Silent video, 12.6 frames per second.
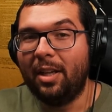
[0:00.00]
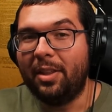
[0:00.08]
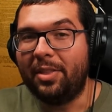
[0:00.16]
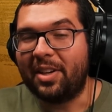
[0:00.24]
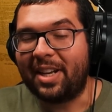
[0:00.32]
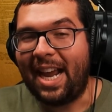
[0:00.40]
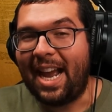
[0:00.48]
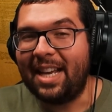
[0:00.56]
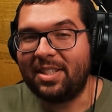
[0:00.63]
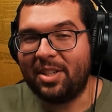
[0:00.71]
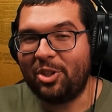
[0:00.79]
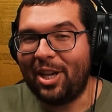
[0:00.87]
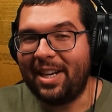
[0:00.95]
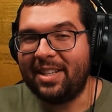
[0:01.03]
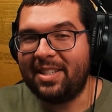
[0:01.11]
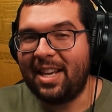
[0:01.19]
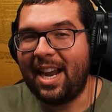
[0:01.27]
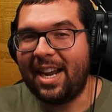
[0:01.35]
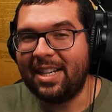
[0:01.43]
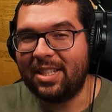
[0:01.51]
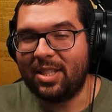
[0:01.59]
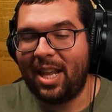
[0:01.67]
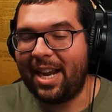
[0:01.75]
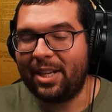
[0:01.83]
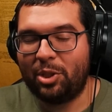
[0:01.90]
The Gaza genocide is
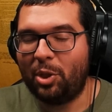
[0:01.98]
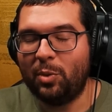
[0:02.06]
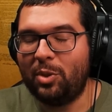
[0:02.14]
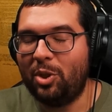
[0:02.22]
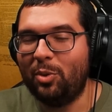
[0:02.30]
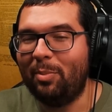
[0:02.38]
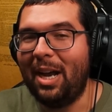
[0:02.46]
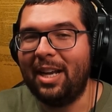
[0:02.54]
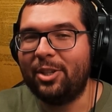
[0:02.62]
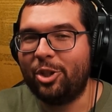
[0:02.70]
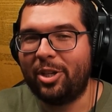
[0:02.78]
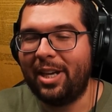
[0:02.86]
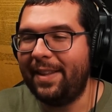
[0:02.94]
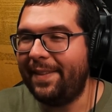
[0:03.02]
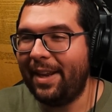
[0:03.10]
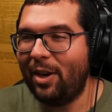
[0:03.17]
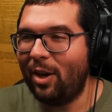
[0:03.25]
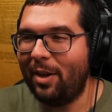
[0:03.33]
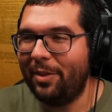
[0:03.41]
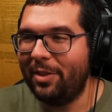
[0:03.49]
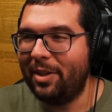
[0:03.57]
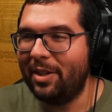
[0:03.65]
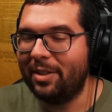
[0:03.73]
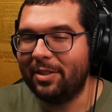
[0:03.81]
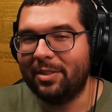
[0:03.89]
like too, too much. And then all
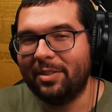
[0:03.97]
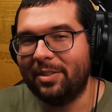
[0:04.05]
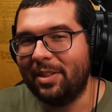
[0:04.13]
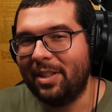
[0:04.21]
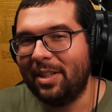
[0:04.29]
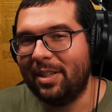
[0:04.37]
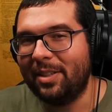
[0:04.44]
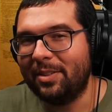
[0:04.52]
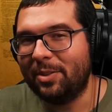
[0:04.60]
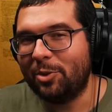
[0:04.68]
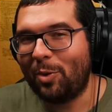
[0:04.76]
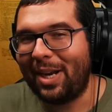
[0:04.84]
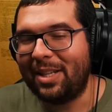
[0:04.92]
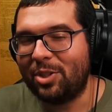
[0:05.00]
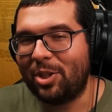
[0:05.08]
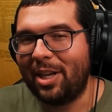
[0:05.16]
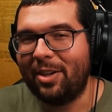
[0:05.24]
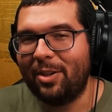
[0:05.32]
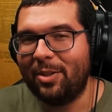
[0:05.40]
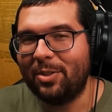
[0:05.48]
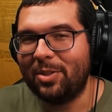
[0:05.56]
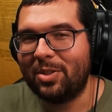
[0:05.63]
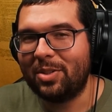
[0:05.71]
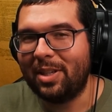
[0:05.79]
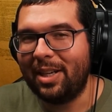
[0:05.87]
the, the
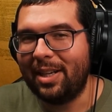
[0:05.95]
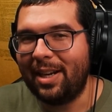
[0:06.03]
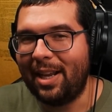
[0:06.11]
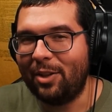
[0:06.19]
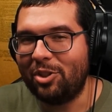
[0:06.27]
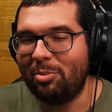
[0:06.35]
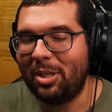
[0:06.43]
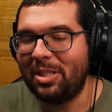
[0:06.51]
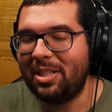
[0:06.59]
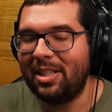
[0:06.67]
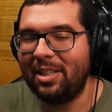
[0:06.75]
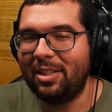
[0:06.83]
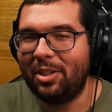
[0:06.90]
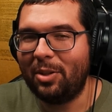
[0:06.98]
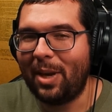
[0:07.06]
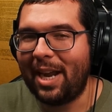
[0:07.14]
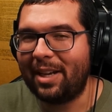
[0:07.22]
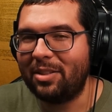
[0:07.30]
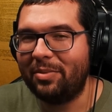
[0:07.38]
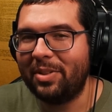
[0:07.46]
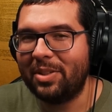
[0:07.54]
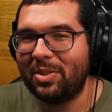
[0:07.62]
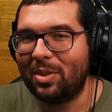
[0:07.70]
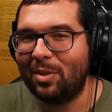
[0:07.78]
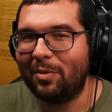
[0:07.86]
transgenders and LGBTQ
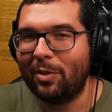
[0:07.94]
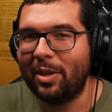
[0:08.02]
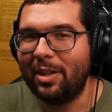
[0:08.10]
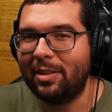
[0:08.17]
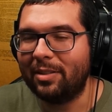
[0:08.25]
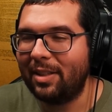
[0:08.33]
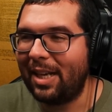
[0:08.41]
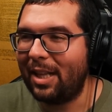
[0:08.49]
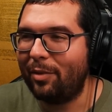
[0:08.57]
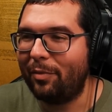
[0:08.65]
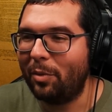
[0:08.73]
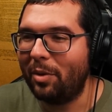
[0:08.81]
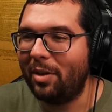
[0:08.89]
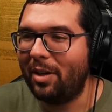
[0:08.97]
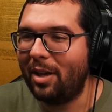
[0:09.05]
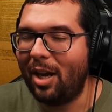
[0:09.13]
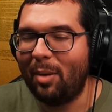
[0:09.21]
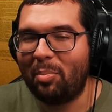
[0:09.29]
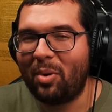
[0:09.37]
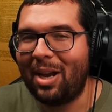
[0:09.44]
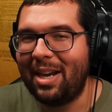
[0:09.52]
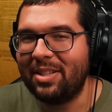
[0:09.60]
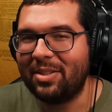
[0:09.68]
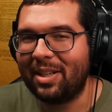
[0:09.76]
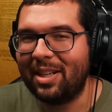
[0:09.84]
activists over in California
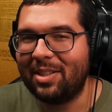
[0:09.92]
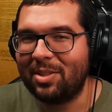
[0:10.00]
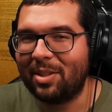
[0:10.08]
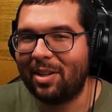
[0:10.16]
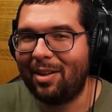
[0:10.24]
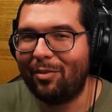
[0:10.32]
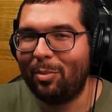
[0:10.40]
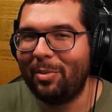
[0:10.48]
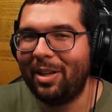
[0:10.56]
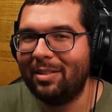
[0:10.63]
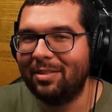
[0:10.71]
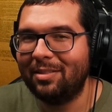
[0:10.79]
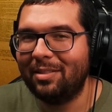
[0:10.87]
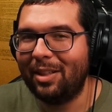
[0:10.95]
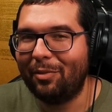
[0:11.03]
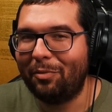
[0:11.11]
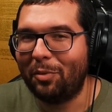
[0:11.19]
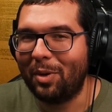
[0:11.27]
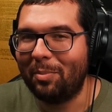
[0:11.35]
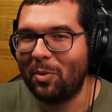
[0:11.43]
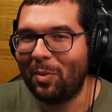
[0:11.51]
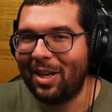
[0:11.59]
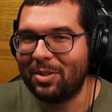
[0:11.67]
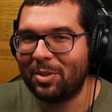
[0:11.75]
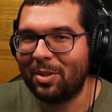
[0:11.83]
uprise against the government and form the
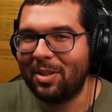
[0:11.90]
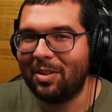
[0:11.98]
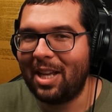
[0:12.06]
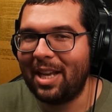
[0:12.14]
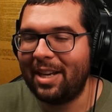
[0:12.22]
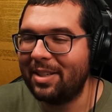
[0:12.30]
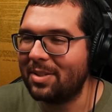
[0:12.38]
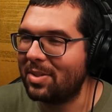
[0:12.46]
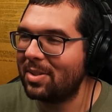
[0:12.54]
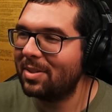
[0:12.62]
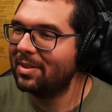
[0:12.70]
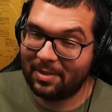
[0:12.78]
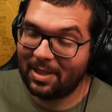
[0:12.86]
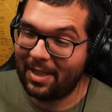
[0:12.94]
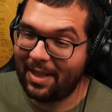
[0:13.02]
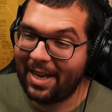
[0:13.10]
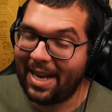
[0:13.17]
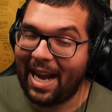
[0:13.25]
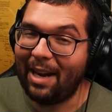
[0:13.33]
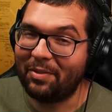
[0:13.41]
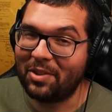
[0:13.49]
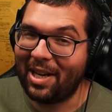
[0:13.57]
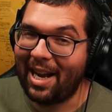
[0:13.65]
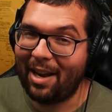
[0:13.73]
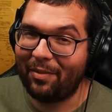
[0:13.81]
Western Alliance. And they'd have
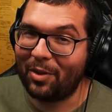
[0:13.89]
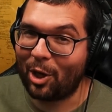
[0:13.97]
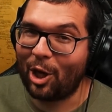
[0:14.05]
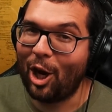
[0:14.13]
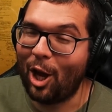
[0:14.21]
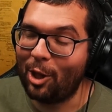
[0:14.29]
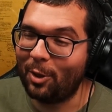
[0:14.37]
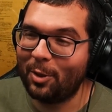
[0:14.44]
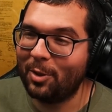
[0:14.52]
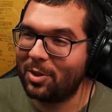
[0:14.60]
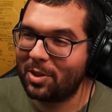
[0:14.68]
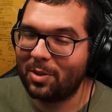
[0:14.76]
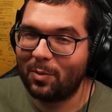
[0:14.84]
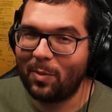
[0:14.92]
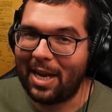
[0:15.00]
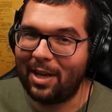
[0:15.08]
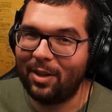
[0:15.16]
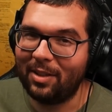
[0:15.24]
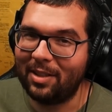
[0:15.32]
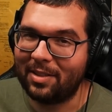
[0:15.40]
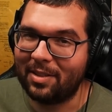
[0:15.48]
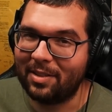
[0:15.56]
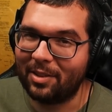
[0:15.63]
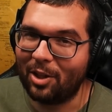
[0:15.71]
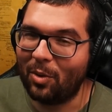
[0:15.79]
to have their colors while uh,
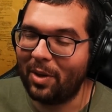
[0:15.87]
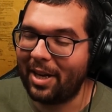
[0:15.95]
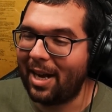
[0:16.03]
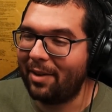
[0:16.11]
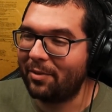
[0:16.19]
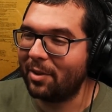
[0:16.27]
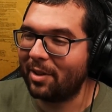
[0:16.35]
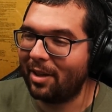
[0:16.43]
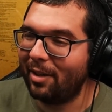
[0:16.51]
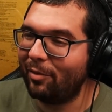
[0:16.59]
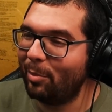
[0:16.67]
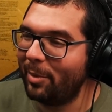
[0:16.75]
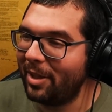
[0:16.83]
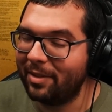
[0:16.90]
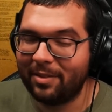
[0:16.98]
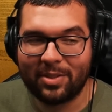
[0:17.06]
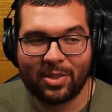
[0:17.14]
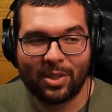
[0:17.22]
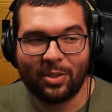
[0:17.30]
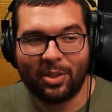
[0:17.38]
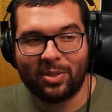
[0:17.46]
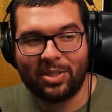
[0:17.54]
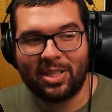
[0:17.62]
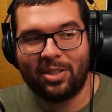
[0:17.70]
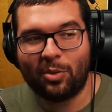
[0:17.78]
going after the government. So
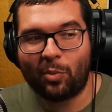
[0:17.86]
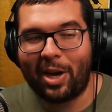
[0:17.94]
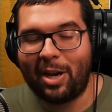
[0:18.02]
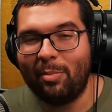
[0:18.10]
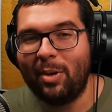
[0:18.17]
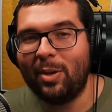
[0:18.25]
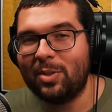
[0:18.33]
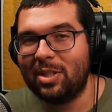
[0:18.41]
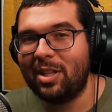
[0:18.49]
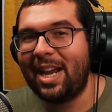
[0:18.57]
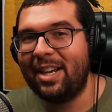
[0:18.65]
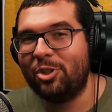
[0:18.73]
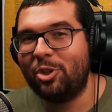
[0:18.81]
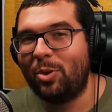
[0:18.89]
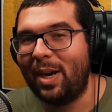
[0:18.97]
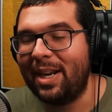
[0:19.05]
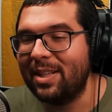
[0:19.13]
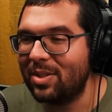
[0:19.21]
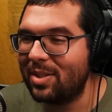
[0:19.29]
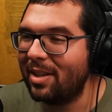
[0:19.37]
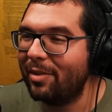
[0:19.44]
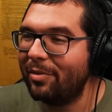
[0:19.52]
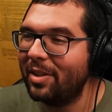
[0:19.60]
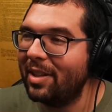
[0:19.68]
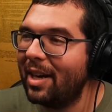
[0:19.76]
you'd see the rainbow slash trans
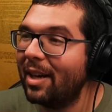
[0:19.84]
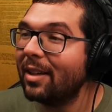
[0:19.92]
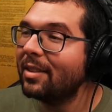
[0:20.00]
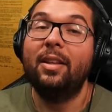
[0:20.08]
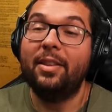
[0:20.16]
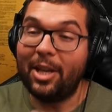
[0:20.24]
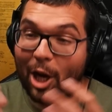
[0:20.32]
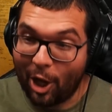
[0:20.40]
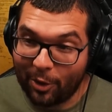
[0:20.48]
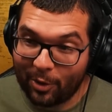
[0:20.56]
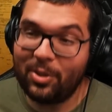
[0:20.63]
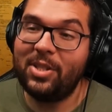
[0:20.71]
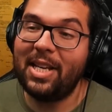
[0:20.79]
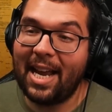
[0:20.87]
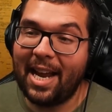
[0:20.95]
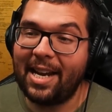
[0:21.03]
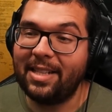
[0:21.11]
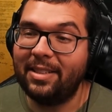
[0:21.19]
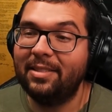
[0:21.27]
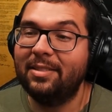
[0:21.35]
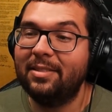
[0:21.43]
stuff in there. The other side